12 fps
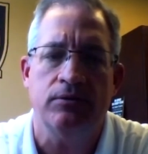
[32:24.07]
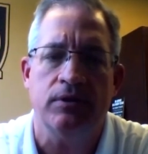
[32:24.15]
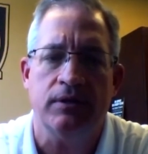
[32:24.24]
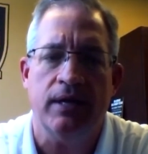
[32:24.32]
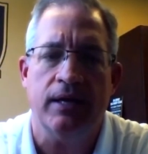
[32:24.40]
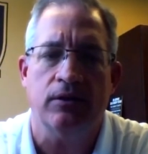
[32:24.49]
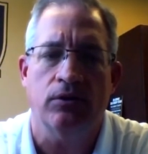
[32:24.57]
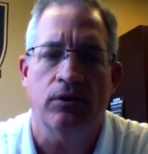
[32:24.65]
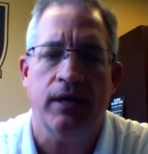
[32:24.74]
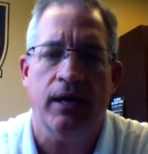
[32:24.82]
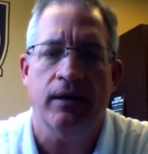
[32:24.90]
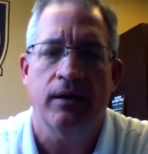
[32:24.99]
to take a
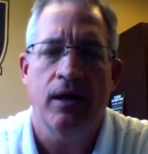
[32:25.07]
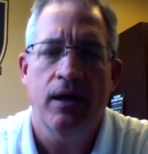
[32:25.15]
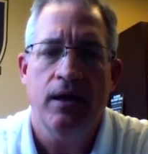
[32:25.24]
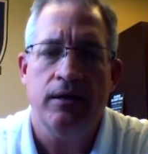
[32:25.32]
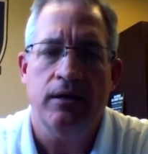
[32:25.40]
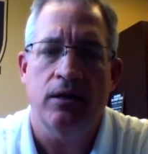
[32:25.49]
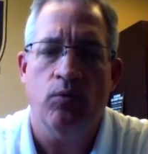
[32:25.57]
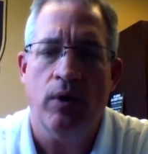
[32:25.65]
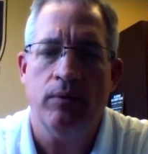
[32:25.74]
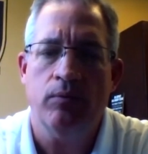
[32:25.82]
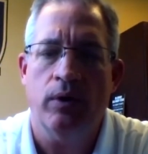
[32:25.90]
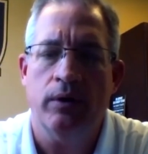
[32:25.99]
look at you know,
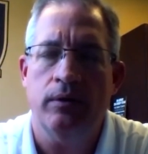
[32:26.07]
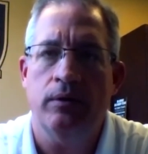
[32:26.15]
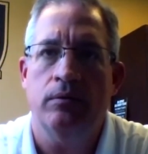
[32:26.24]
what, what